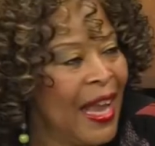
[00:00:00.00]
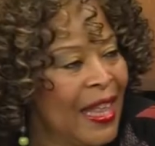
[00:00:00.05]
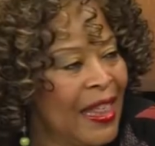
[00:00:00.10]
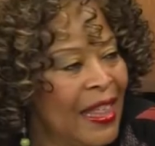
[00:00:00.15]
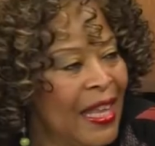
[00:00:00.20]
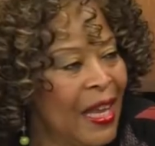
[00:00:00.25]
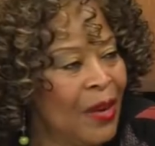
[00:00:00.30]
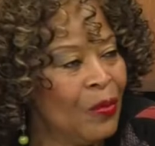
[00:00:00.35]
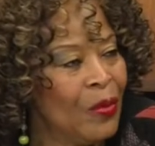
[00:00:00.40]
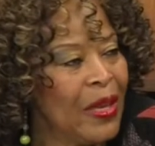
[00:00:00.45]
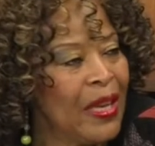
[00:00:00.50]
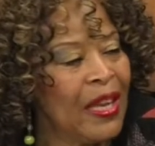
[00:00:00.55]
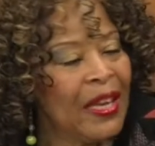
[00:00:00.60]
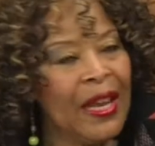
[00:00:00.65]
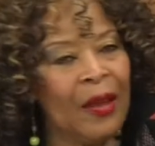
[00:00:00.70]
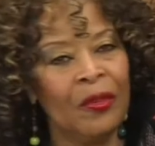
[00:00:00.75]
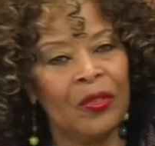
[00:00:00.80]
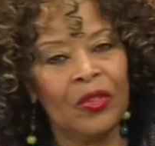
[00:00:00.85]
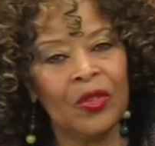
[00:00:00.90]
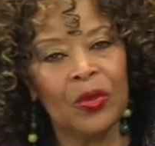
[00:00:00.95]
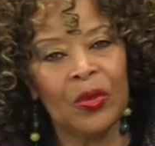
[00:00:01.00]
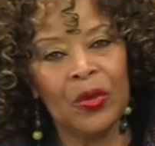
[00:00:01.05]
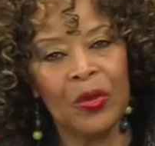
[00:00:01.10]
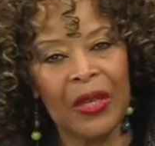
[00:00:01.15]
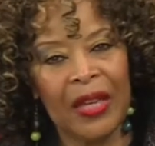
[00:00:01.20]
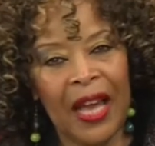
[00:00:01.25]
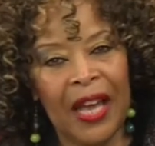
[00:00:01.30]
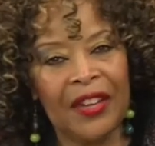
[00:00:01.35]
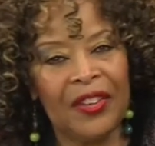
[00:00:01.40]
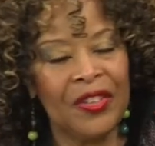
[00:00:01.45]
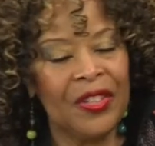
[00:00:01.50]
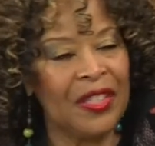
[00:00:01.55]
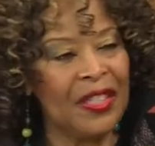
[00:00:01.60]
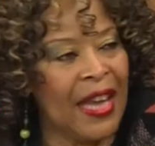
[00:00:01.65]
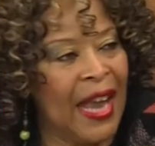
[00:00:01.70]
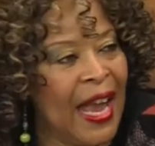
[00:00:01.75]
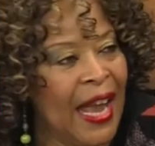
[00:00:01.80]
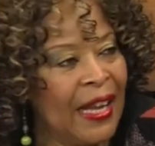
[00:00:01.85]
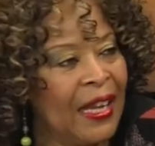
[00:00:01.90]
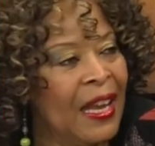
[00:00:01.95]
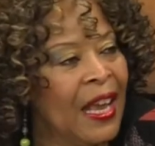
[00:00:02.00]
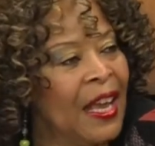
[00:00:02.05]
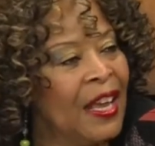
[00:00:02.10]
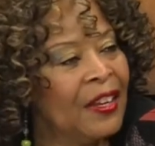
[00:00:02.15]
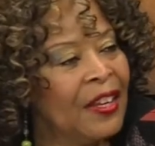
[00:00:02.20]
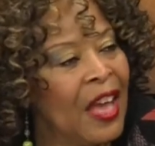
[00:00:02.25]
and then we can truly understand